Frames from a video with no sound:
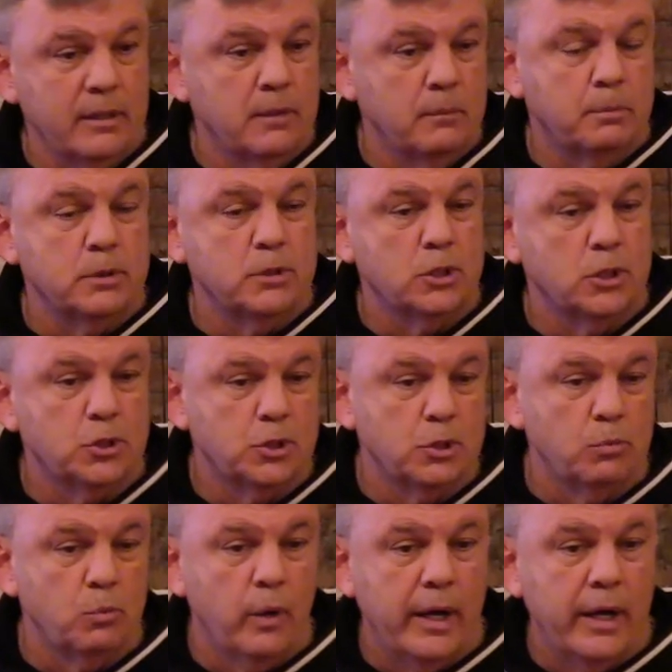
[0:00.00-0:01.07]
in a
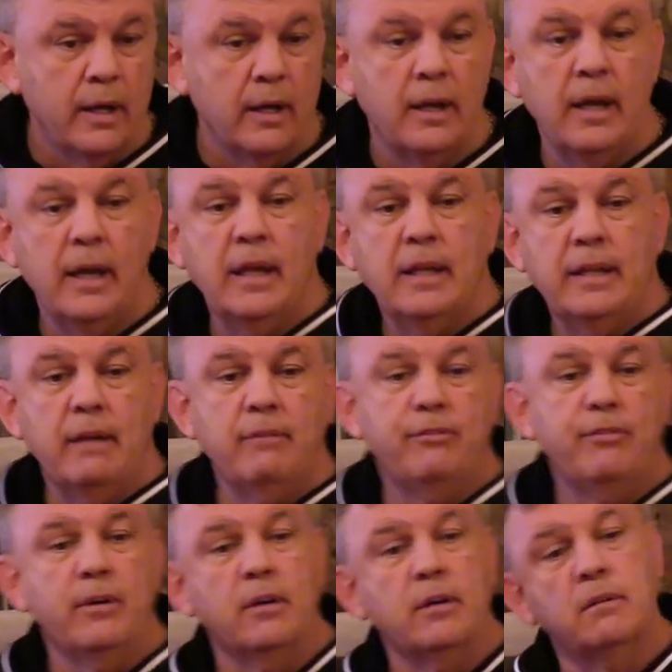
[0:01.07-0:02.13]
position where they
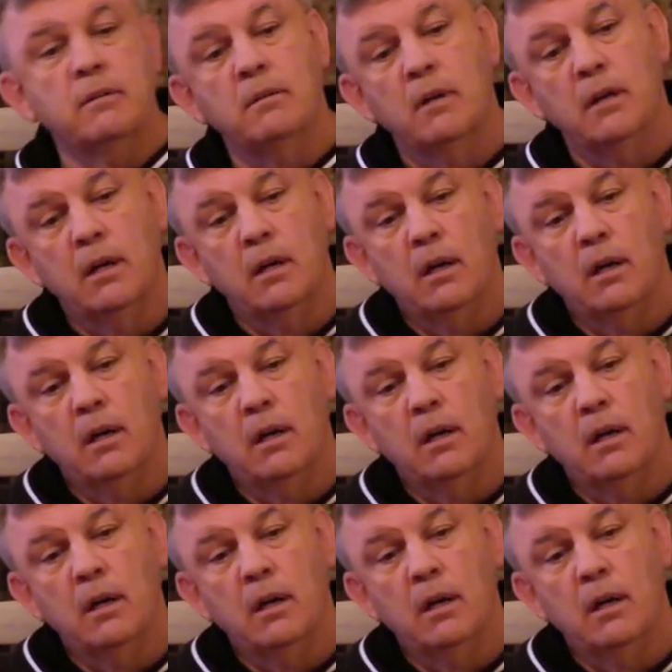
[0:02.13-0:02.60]
feel